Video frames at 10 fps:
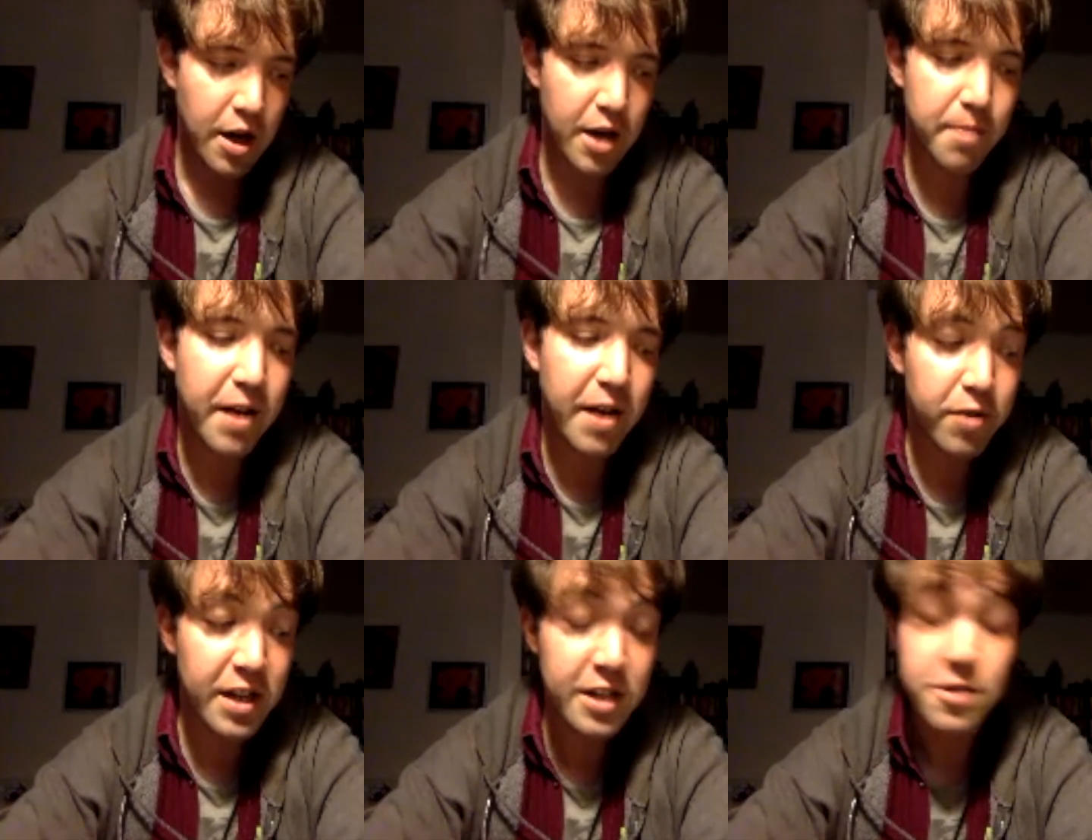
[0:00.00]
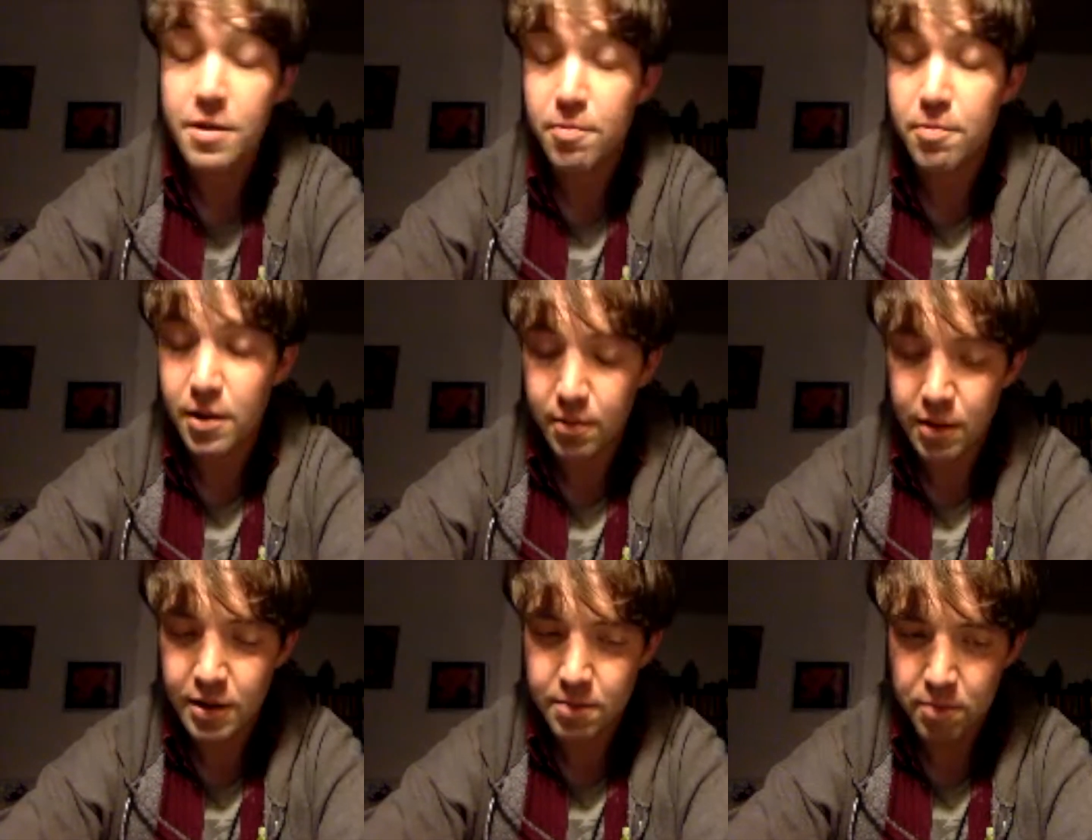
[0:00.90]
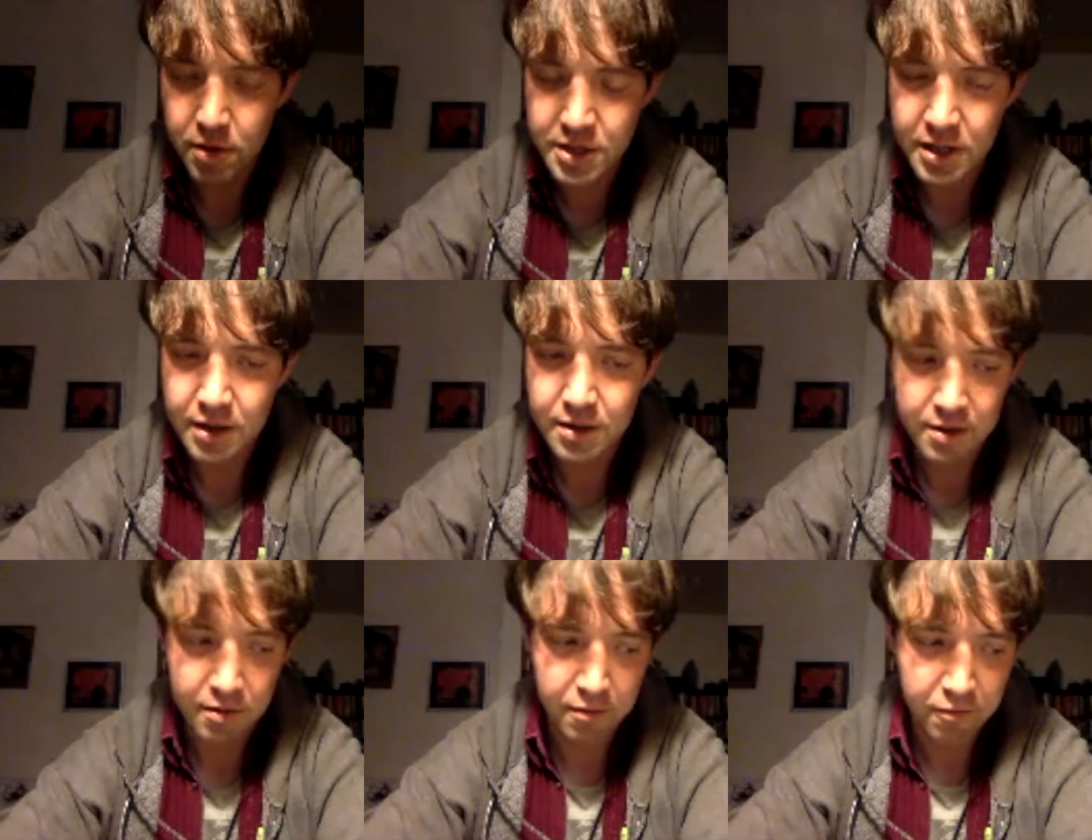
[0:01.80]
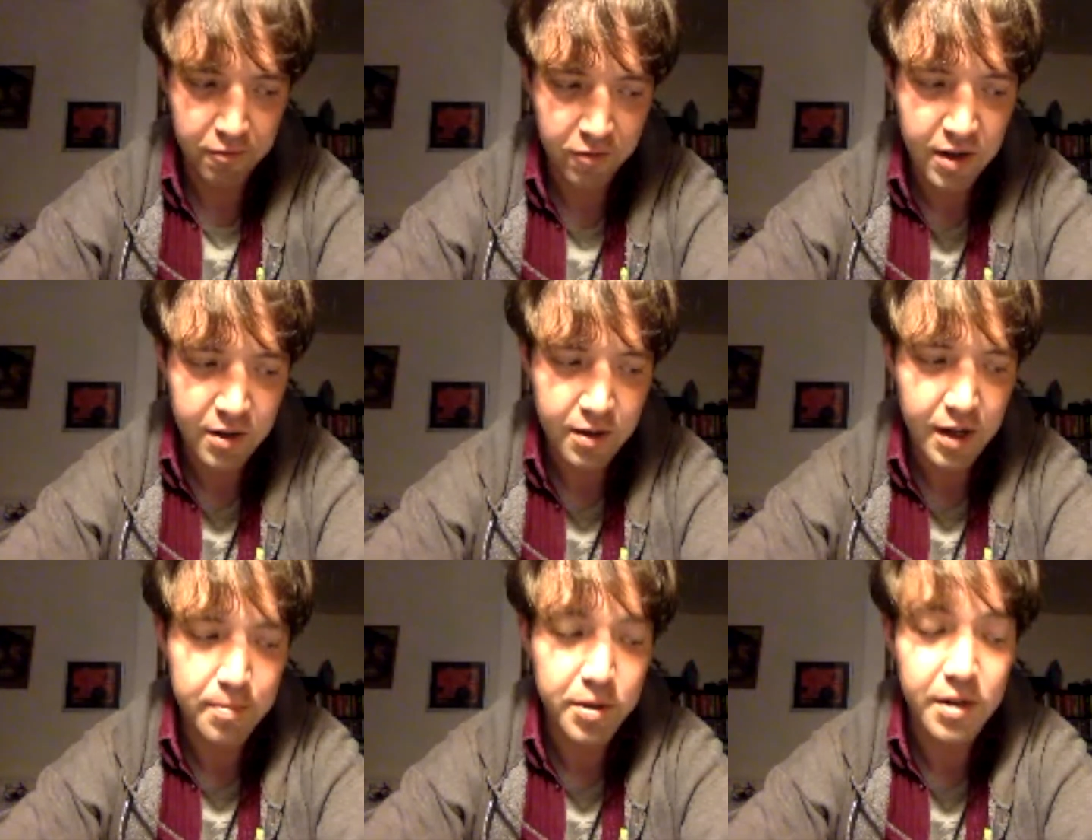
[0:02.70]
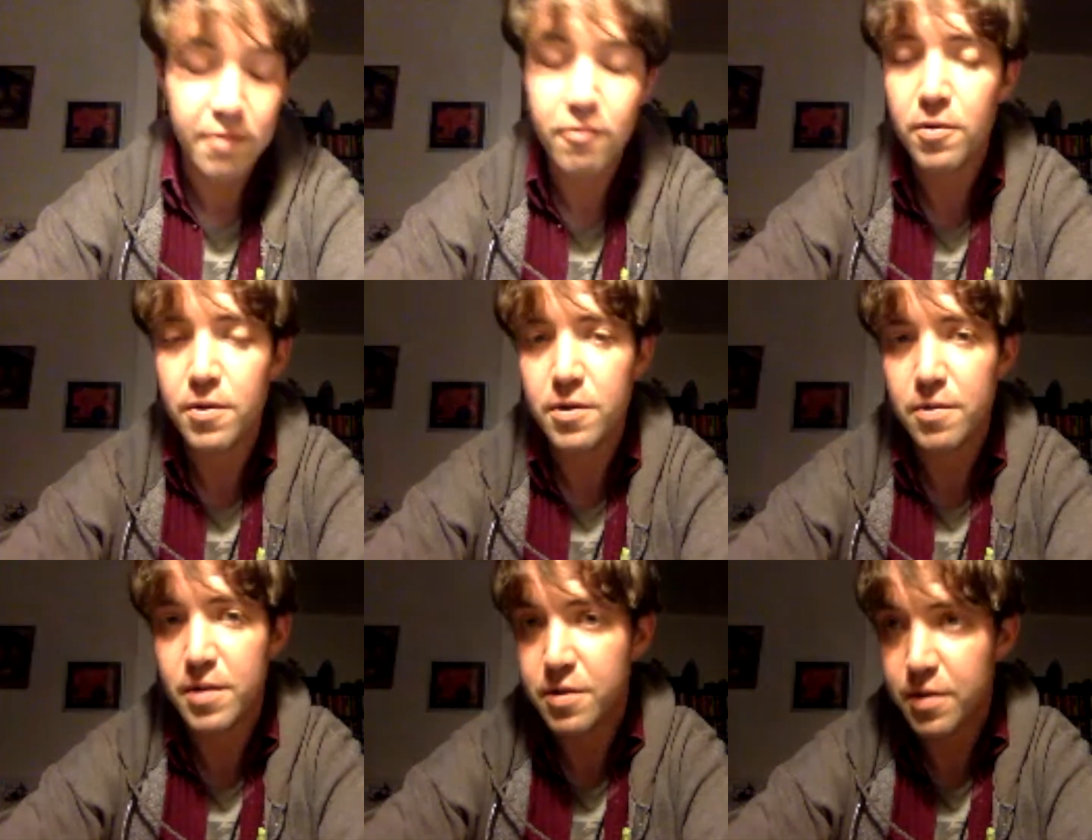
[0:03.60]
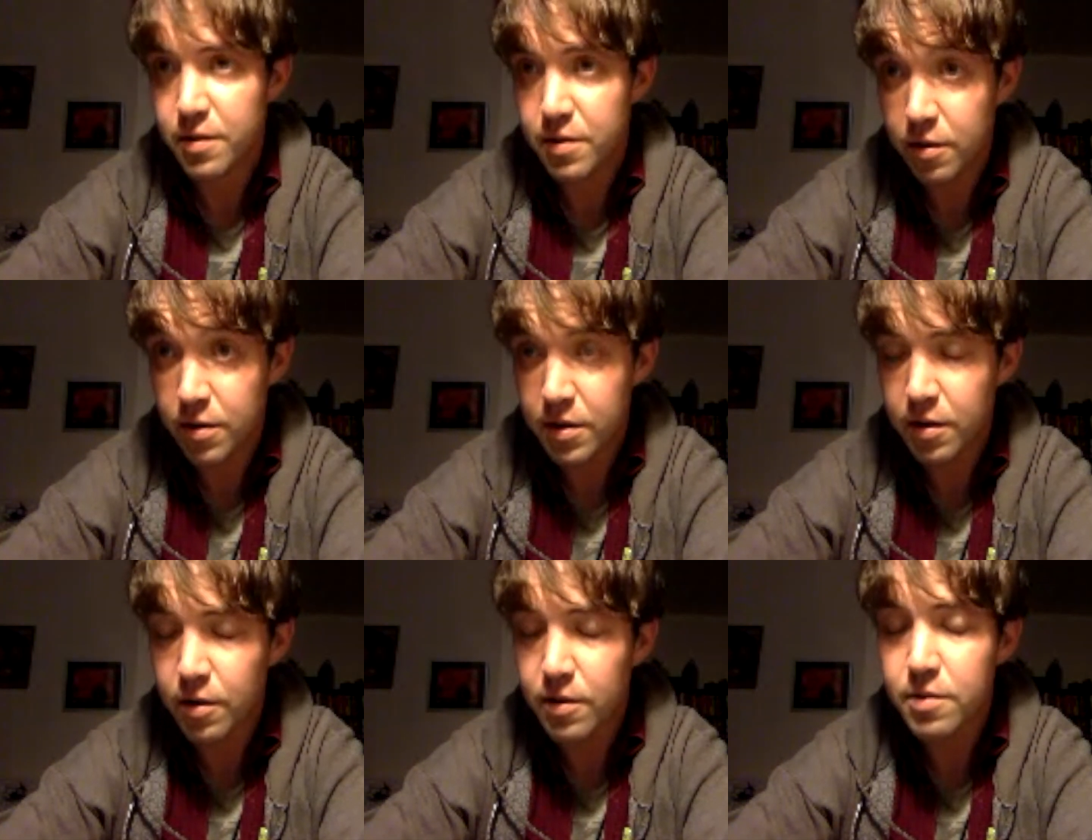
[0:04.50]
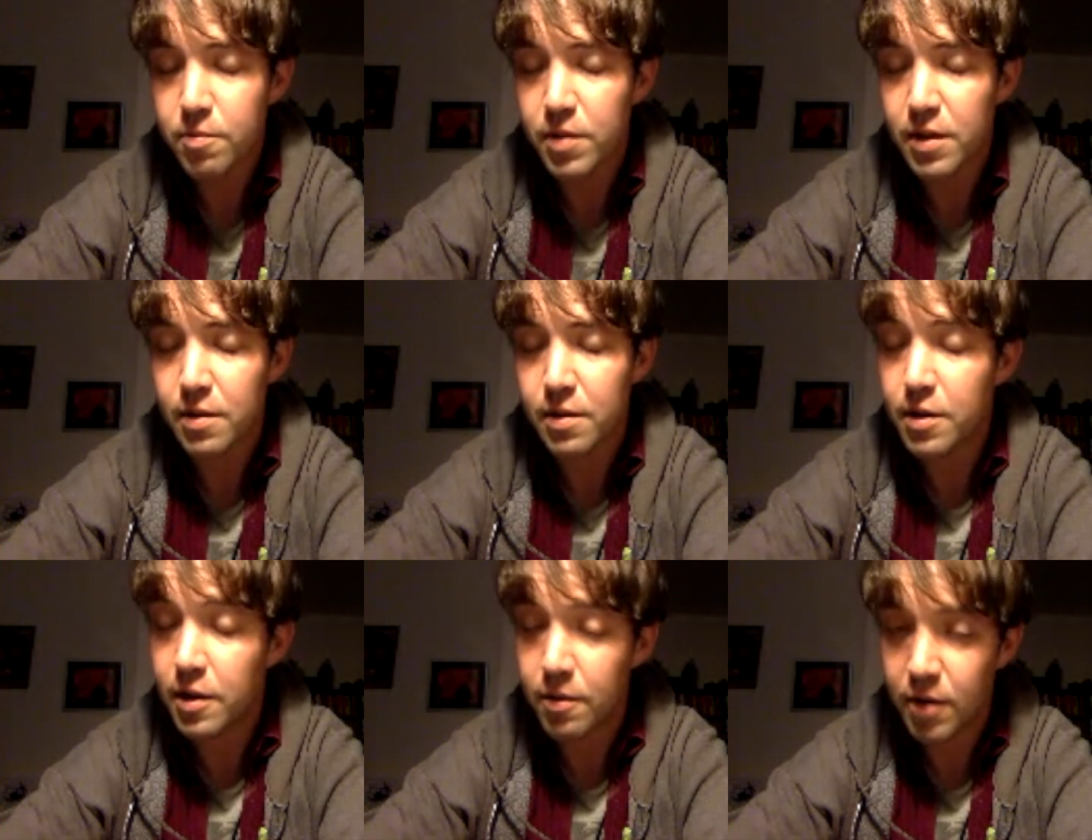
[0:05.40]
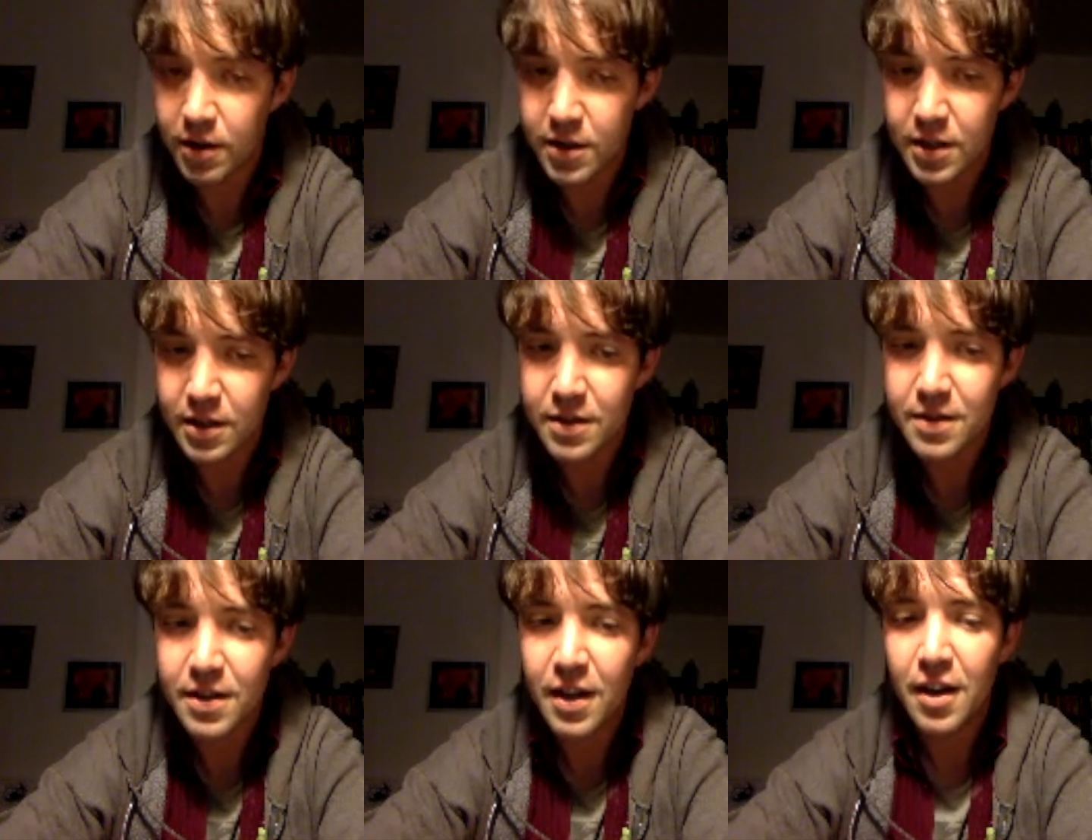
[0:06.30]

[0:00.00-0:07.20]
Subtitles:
I've really enjoyed working with this project so far. I'm looking forward to introduce new songs with new artists,